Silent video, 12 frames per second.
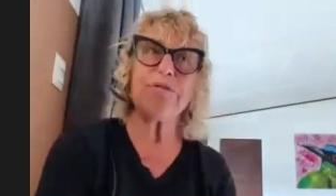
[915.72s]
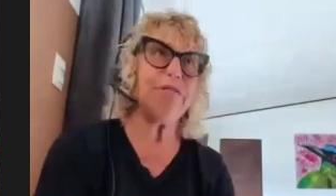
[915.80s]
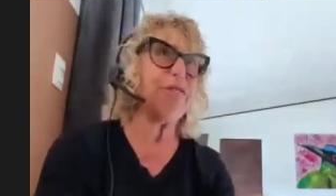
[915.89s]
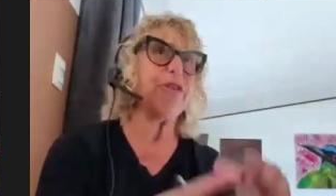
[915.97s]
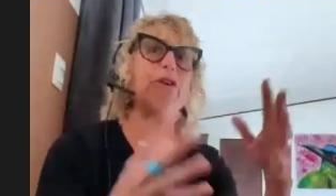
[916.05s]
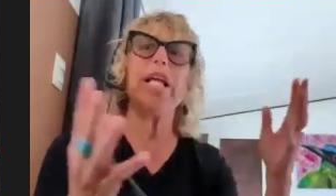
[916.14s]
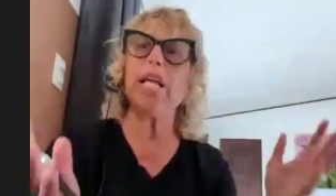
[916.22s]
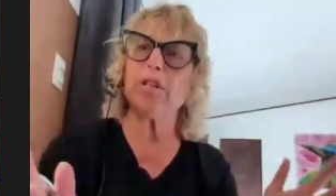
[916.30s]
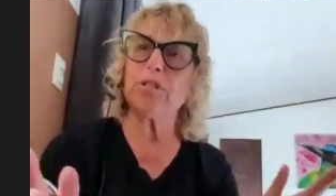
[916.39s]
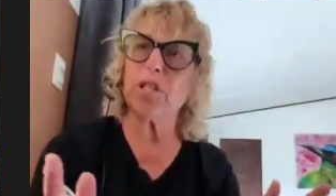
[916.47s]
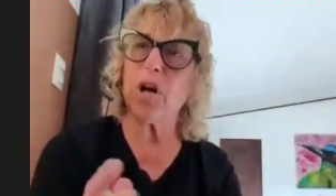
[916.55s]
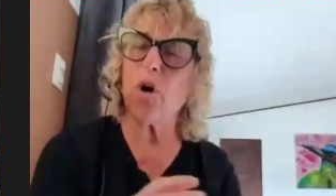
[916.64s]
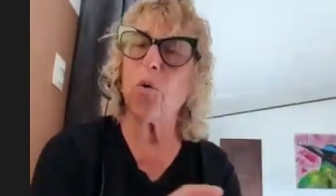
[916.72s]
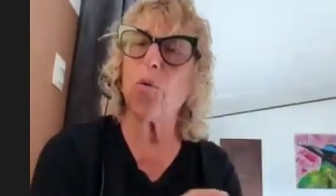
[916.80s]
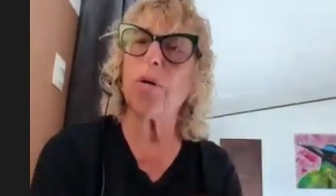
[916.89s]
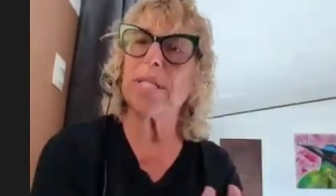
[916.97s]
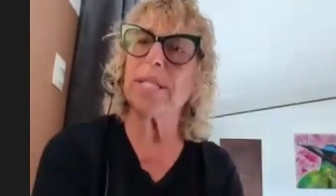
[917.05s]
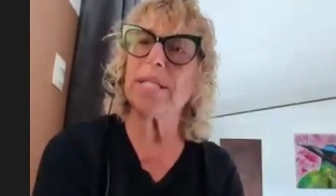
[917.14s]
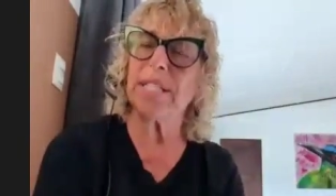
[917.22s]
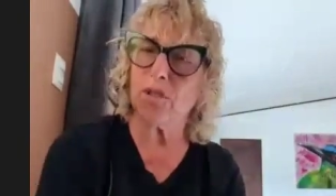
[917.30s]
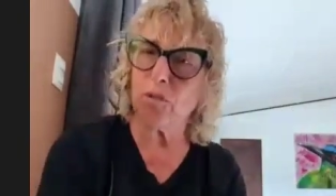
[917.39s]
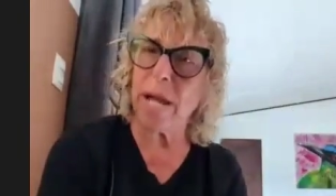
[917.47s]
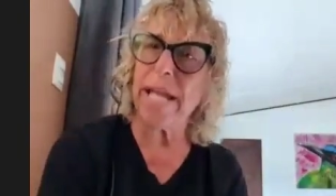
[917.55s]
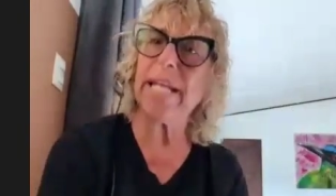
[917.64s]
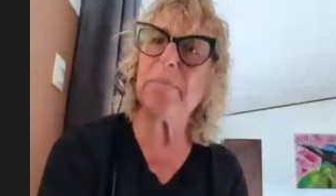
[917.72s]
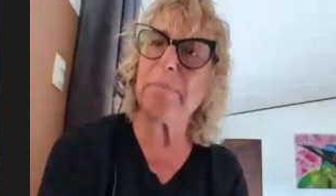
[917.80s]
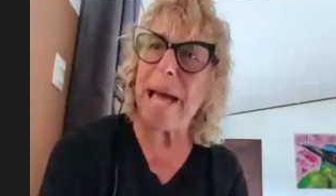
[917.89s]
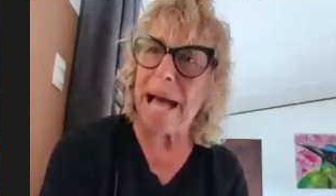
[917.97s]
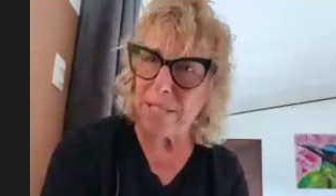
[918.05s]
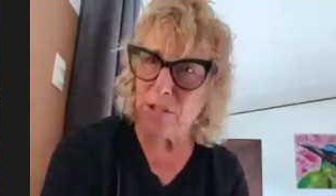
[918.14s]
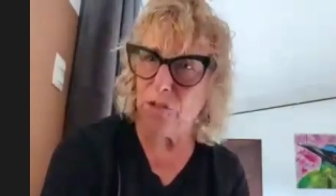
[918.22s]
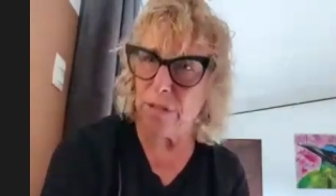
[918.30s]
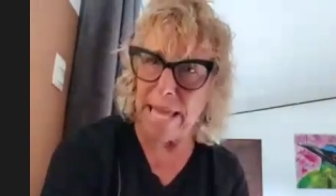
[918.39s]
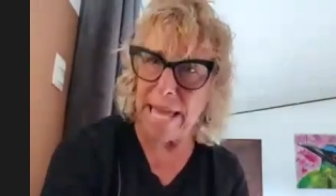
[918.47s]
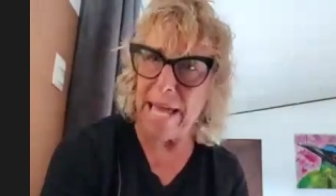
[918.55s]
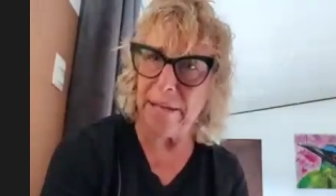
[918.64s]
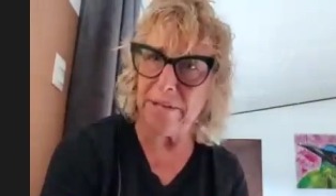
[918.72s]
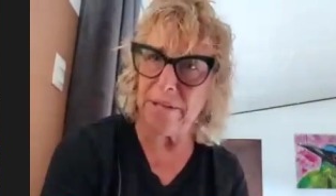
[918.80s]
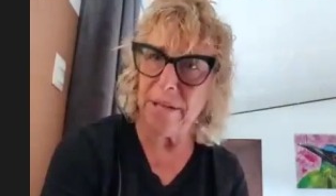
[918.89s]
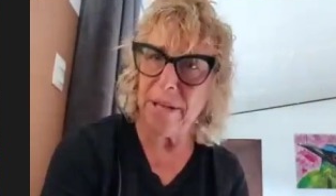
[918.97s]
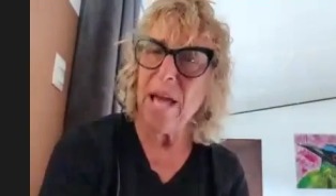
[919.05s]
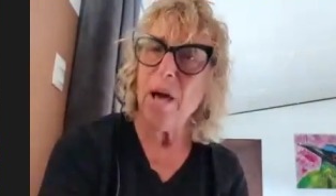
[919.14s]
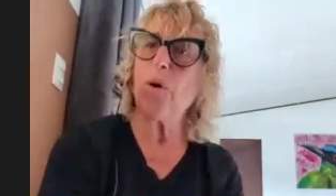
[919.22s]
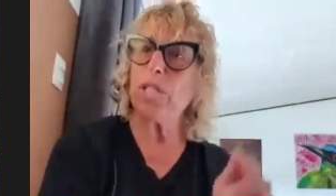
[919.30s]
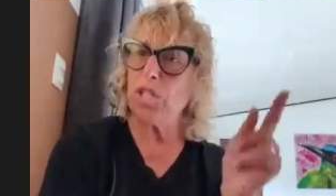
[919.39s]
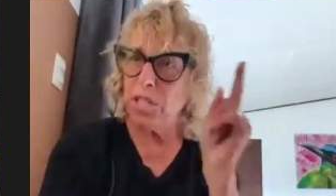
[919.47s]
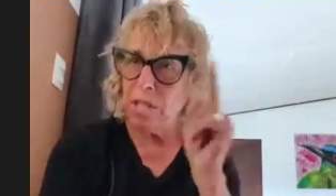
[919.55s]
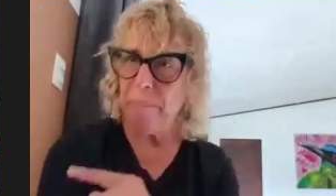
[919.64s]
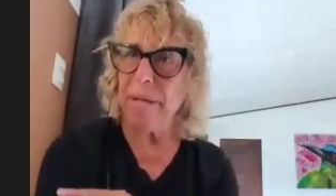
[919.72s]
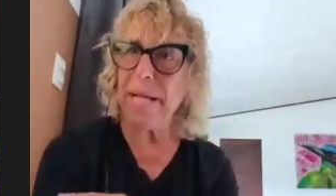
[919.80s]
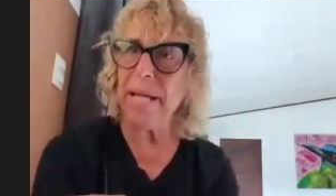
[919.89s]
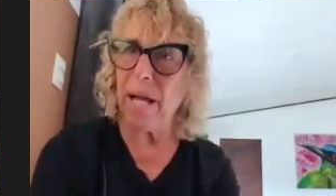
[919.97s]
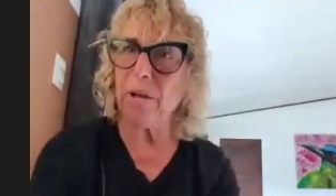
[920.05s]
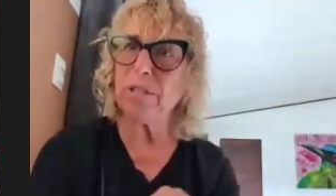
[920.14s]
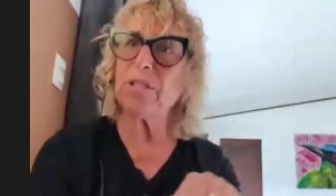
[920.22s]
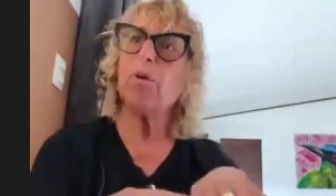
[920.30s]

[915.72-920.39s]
30 years ago was degraded pasture land, which somebody else